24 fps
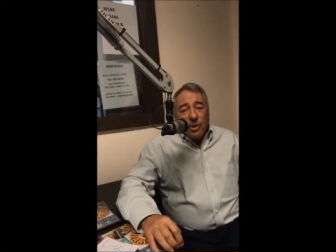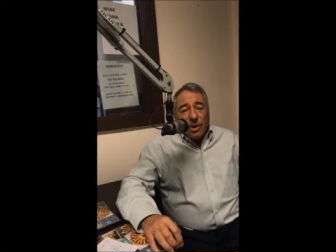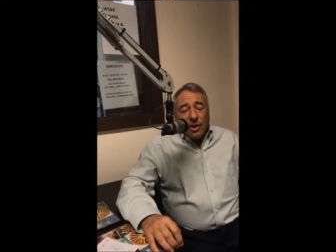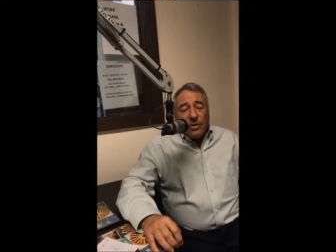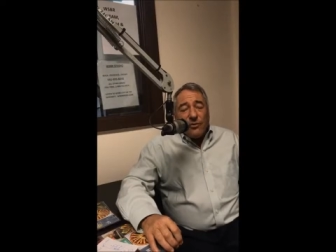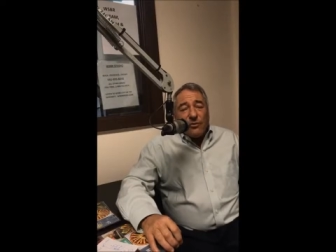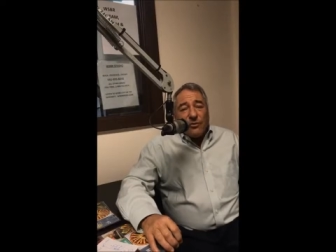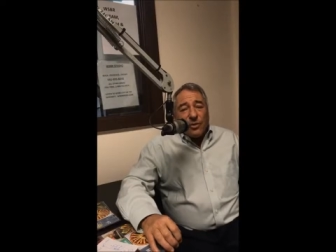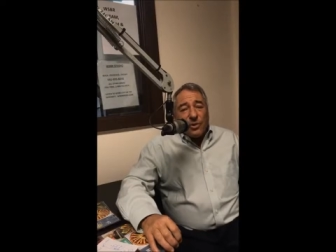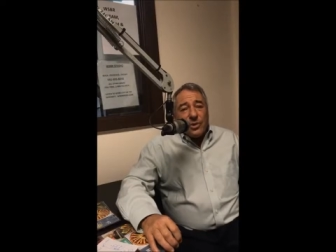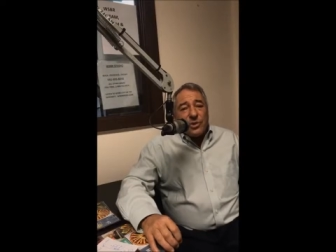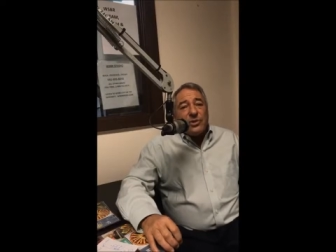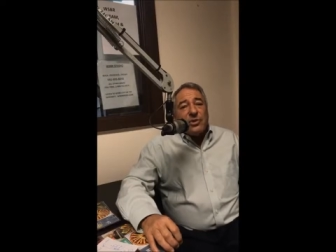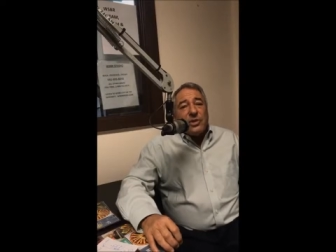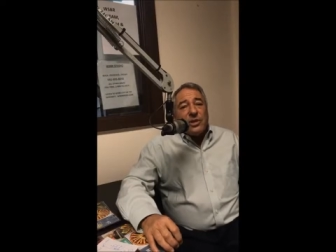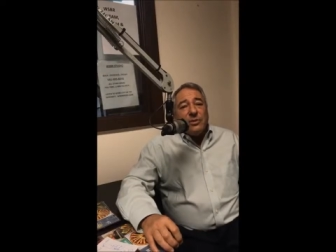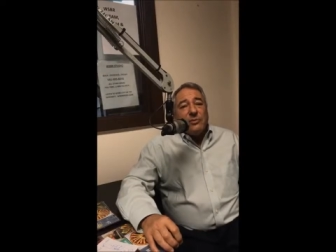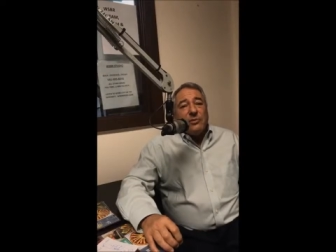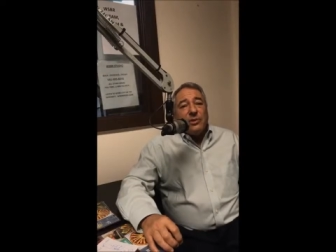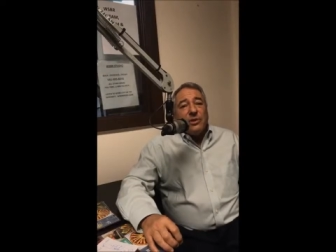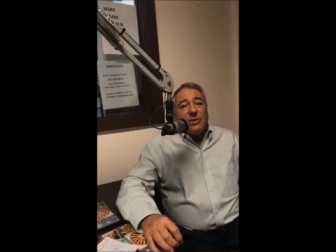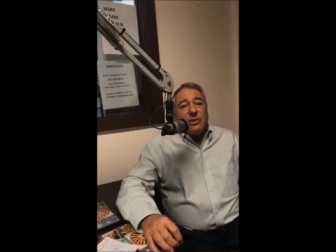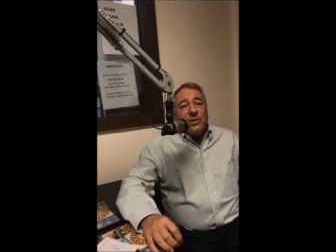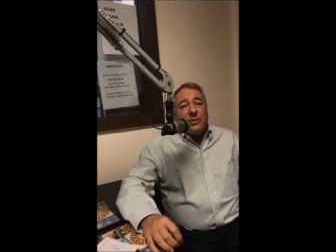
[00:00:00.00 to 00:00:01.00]
Well, the first
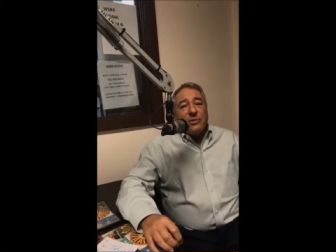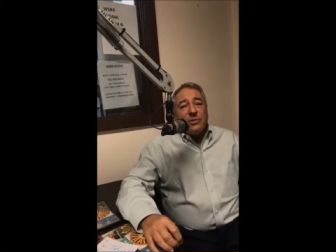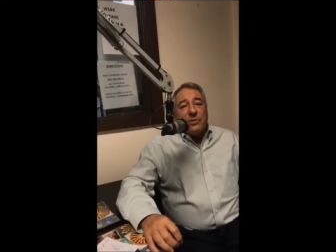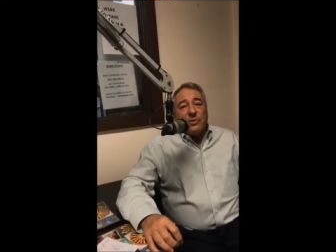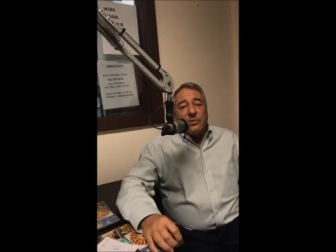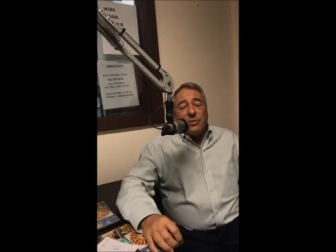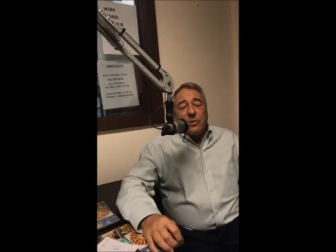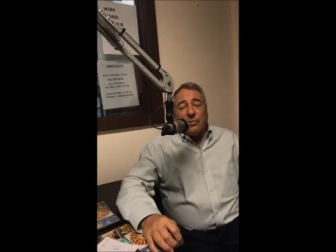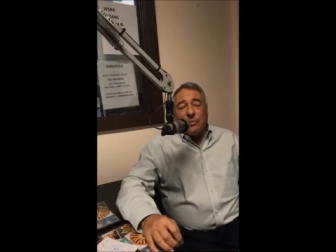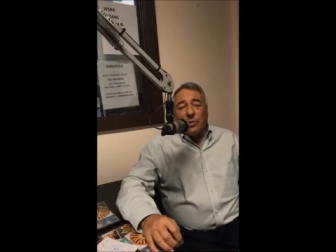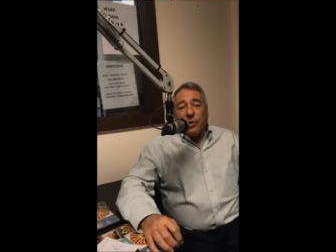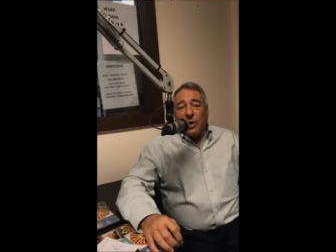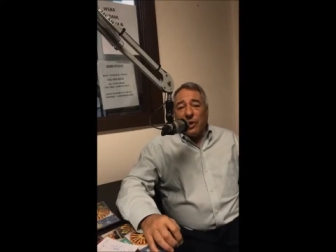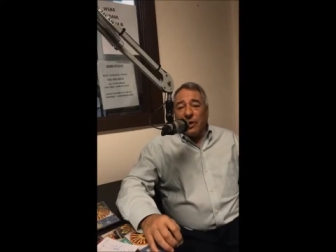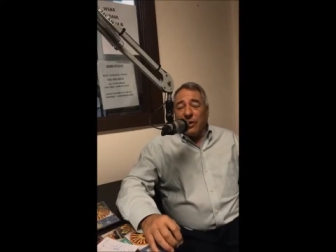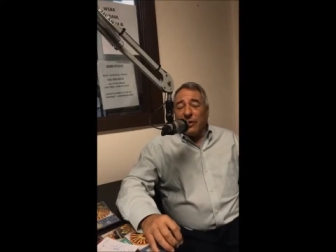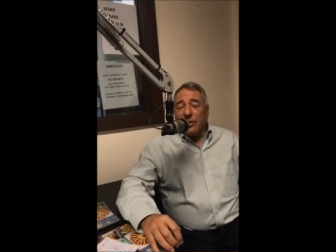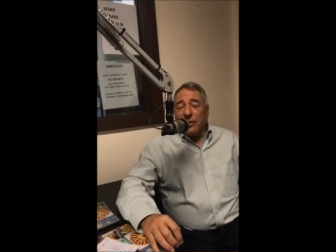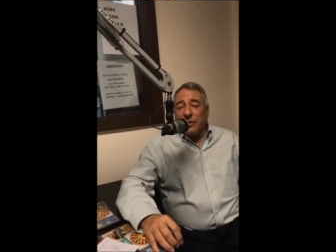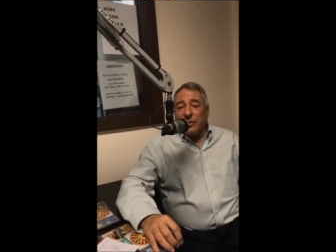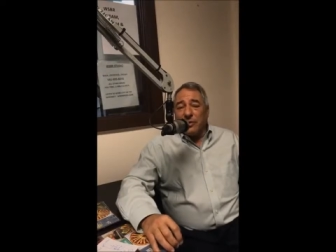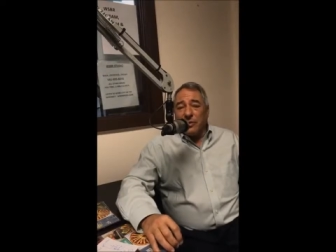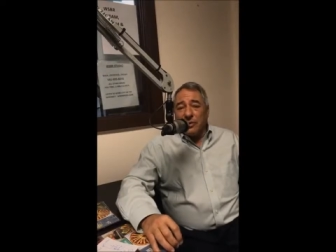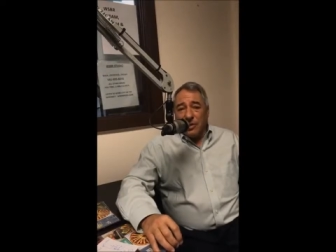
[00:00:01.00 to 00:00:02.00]
thing we do is we brought
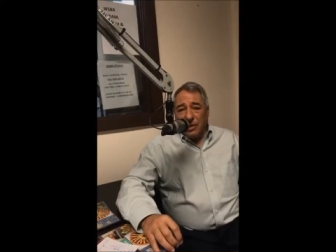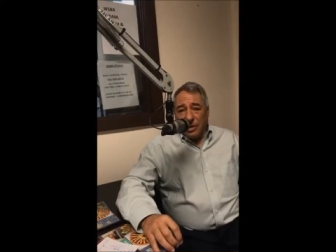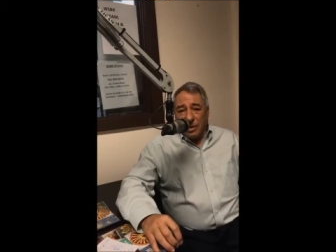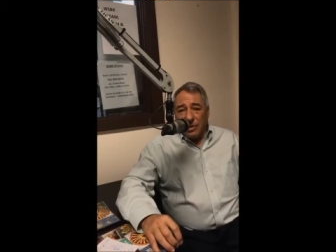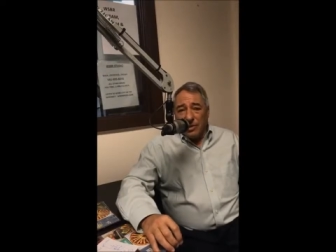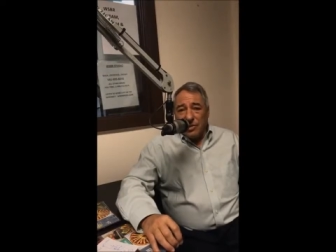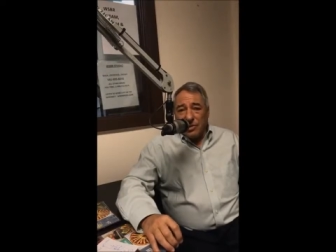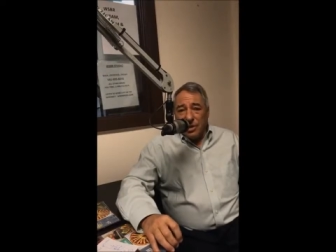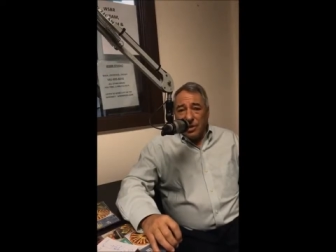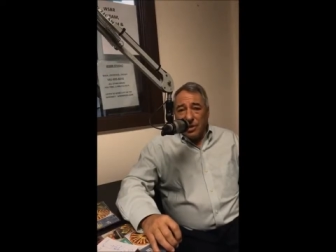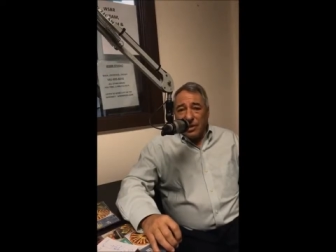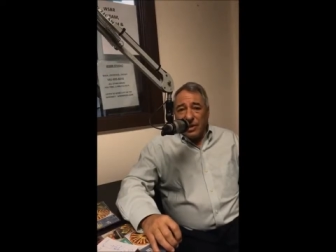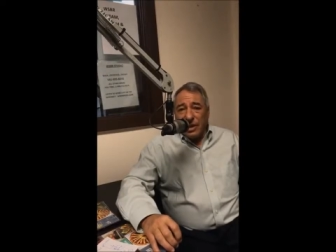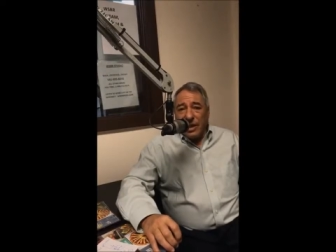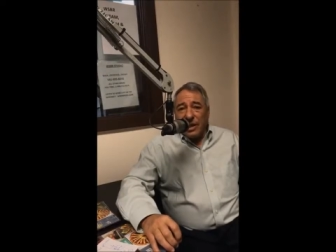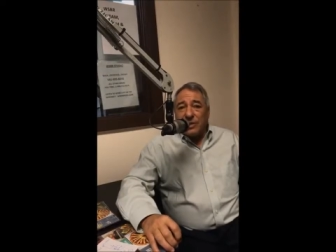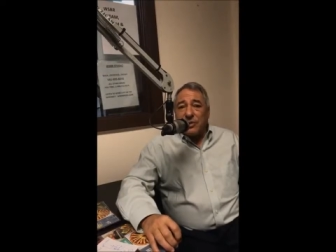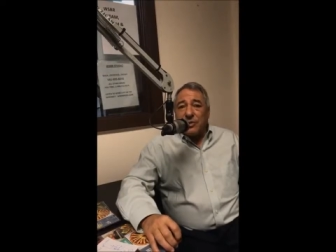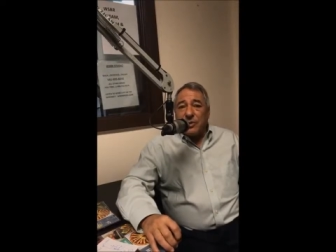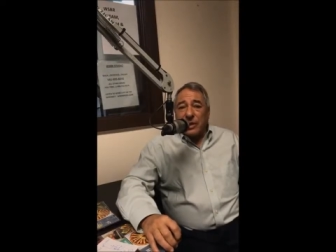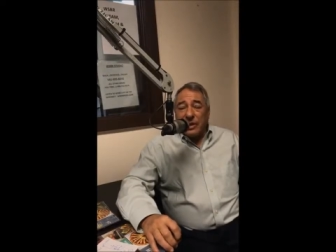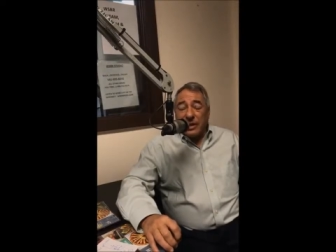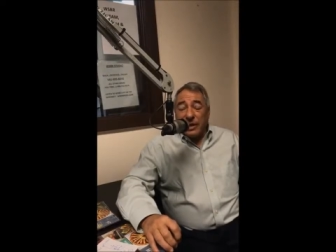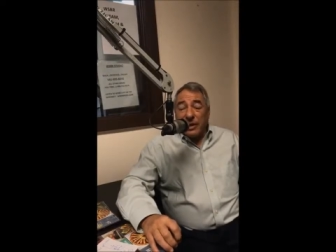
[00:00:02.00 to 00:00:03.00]
in a, a
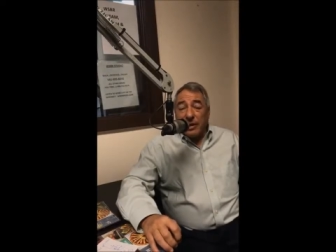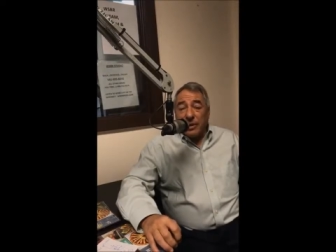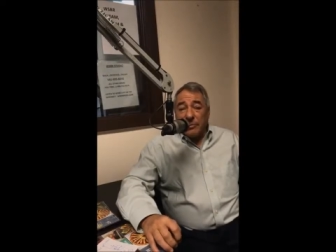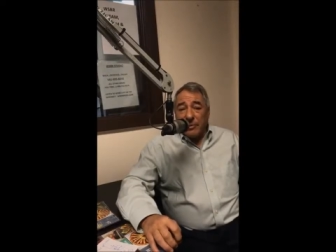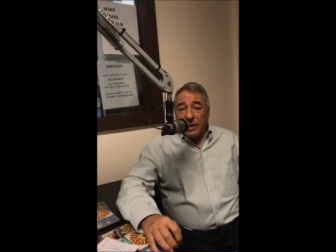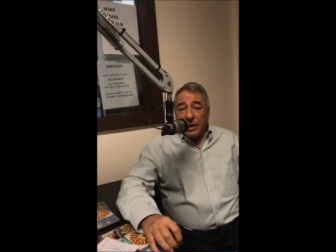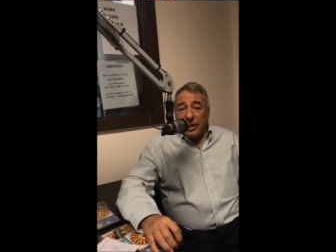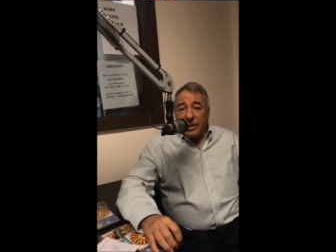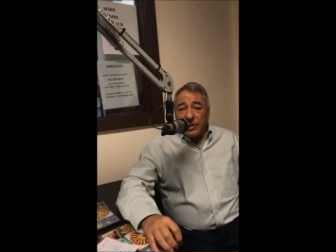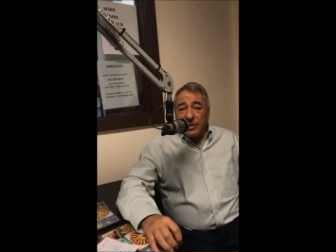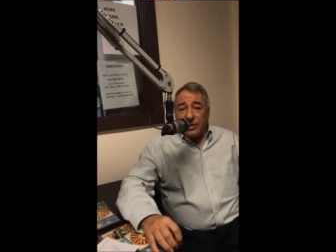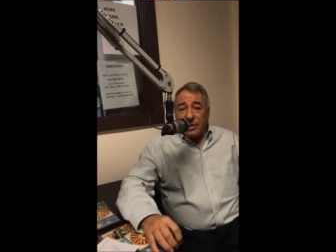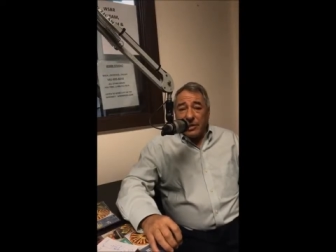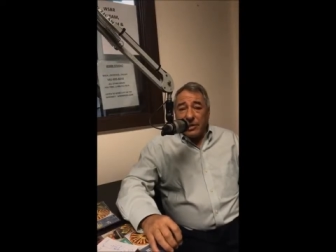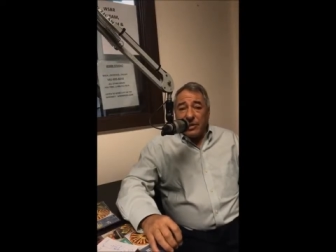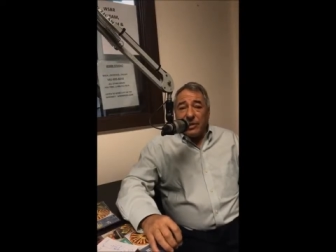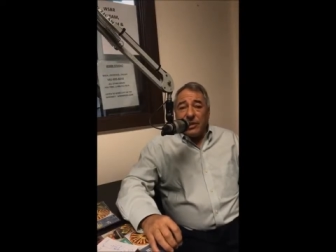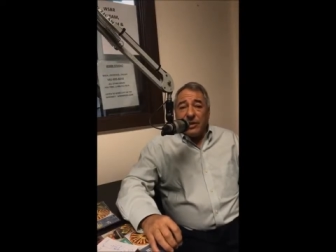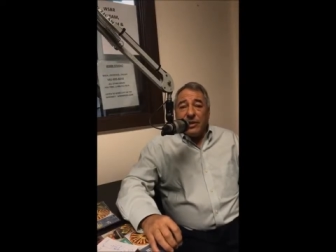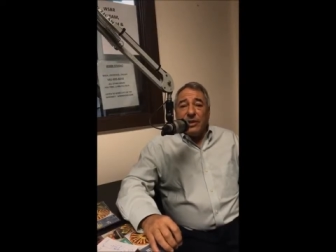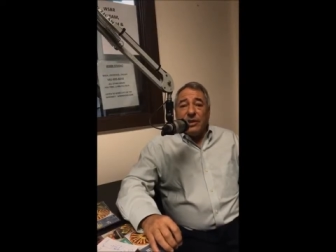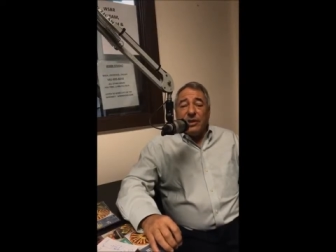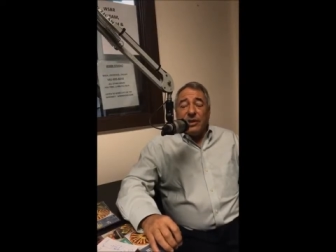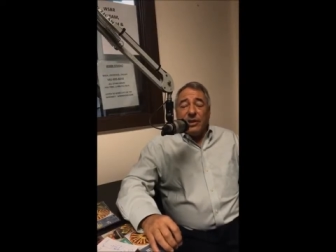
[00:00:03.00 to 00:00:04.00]
geriatric care manager,
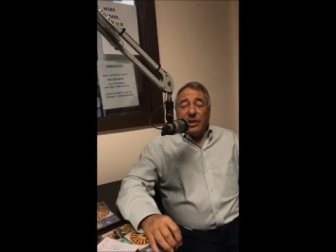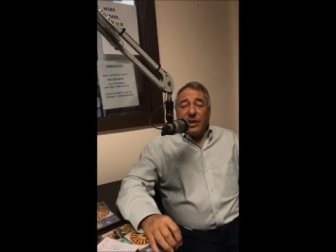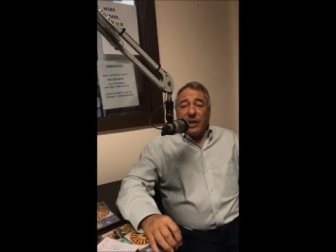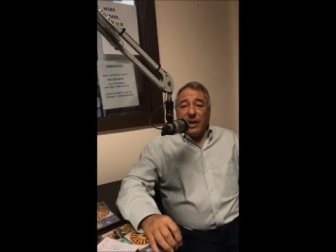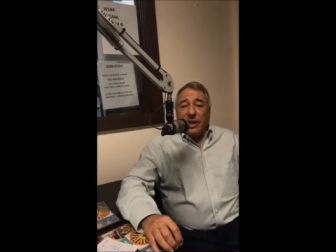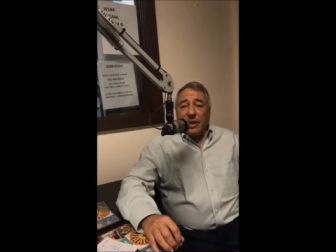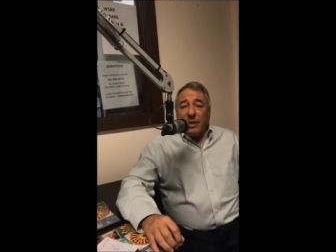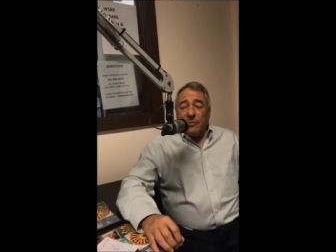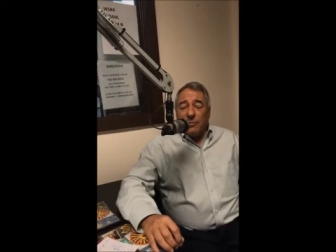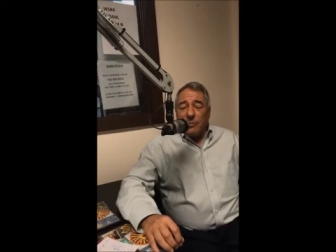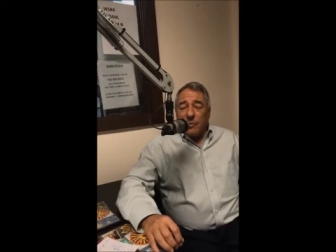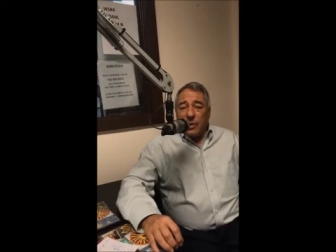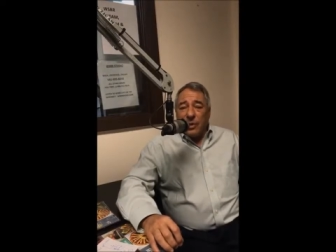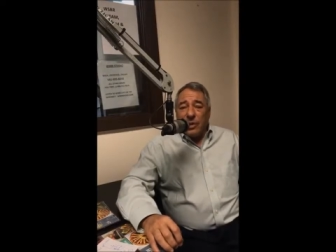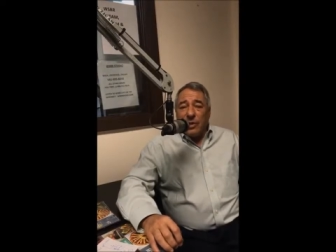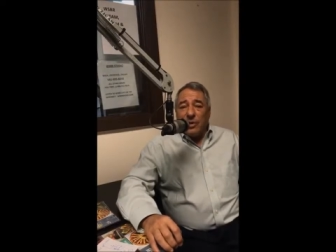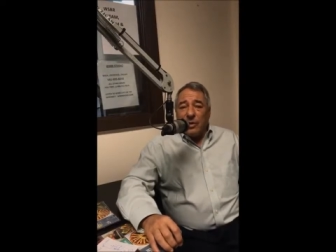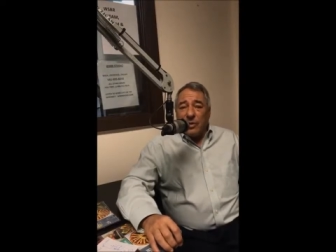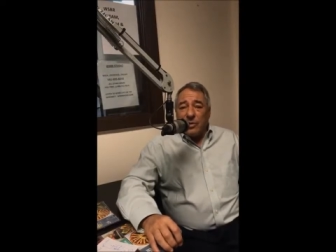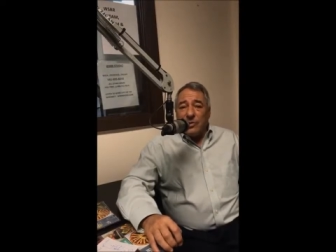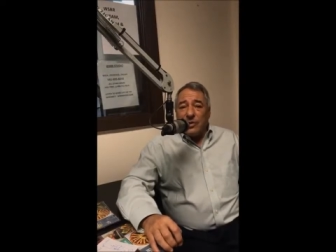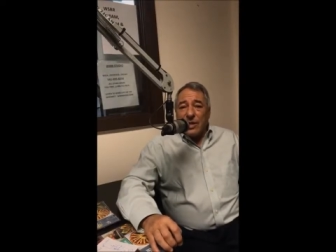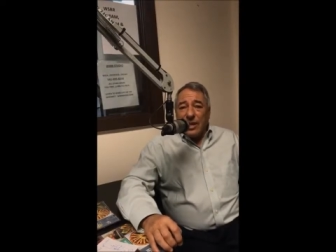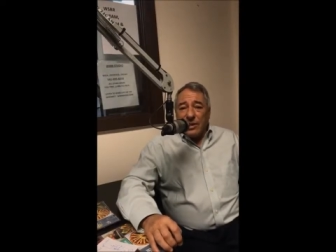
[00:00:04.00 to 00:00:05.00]
um, one
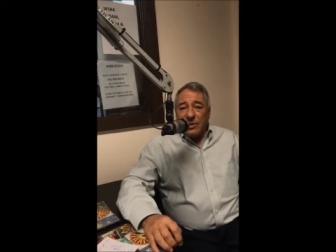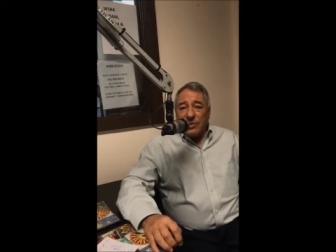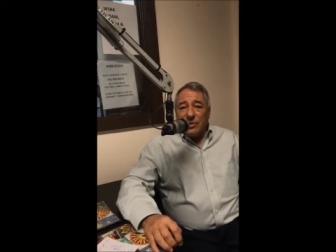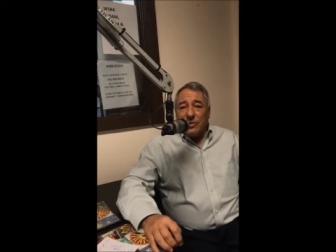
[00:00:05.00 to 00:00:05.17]
of those